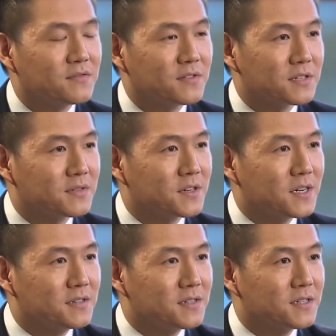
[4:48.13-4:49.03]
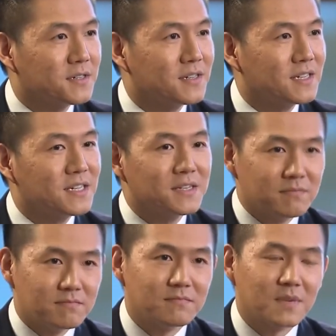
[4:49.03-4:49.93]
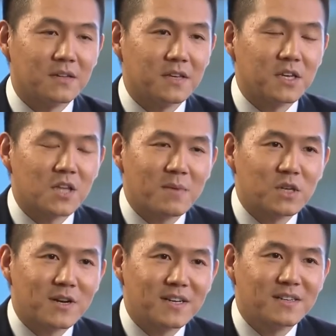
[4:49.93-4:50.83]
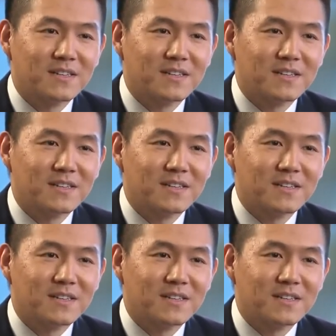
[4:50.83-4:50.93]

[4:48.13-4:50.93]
First of all, on the on the economic track?